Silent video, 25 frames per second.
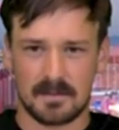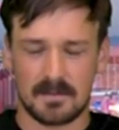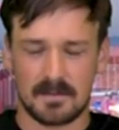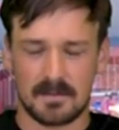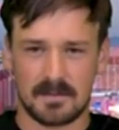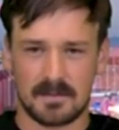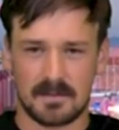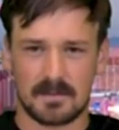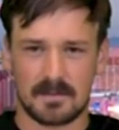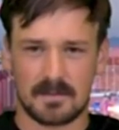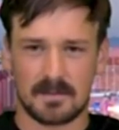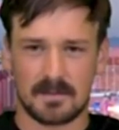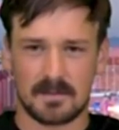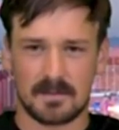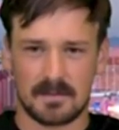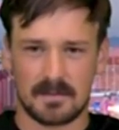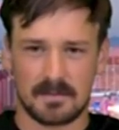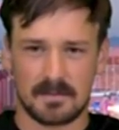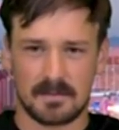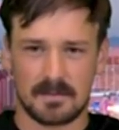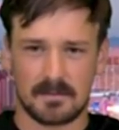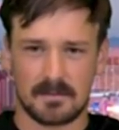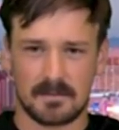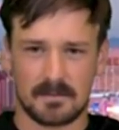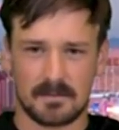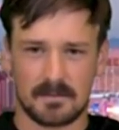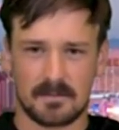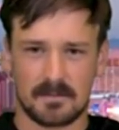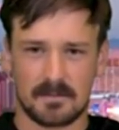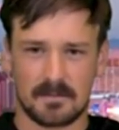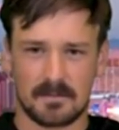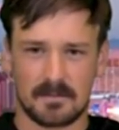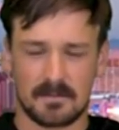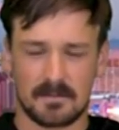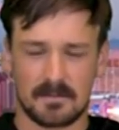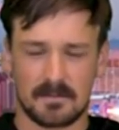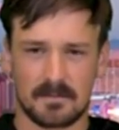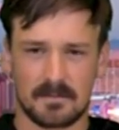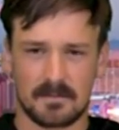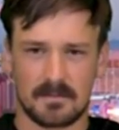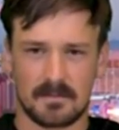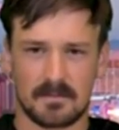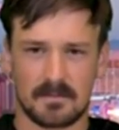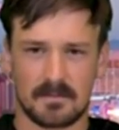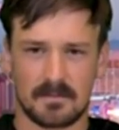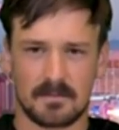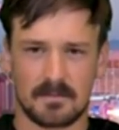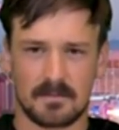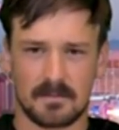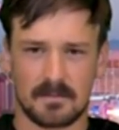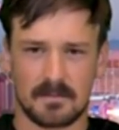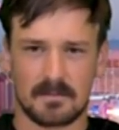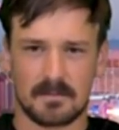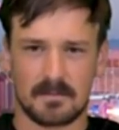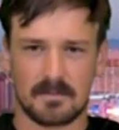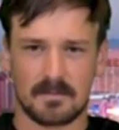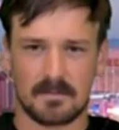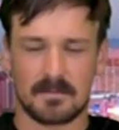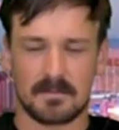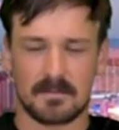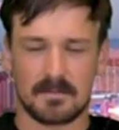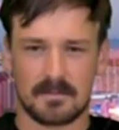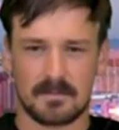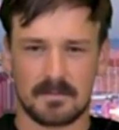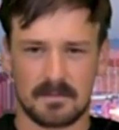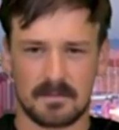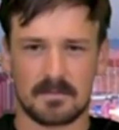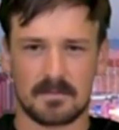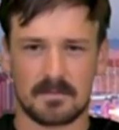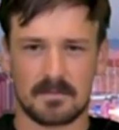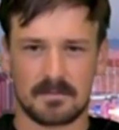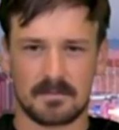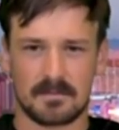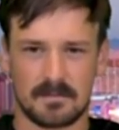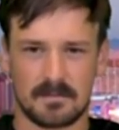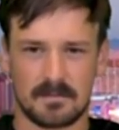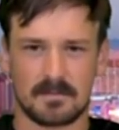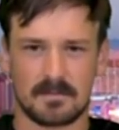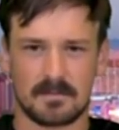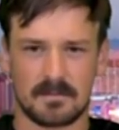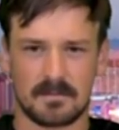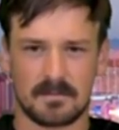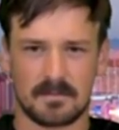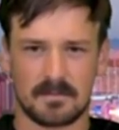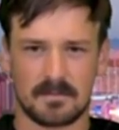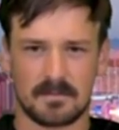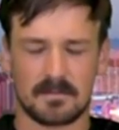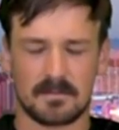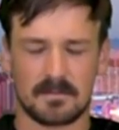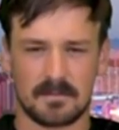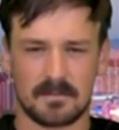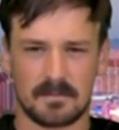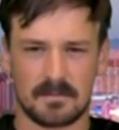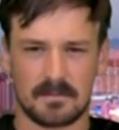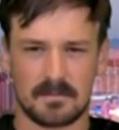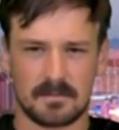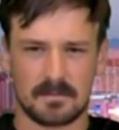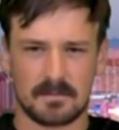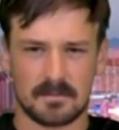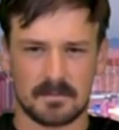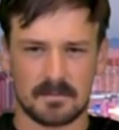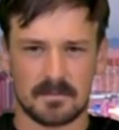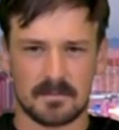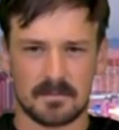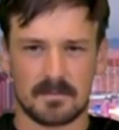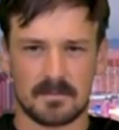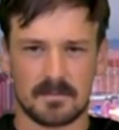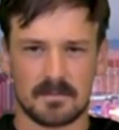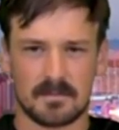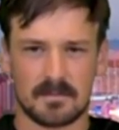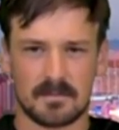(not speaking)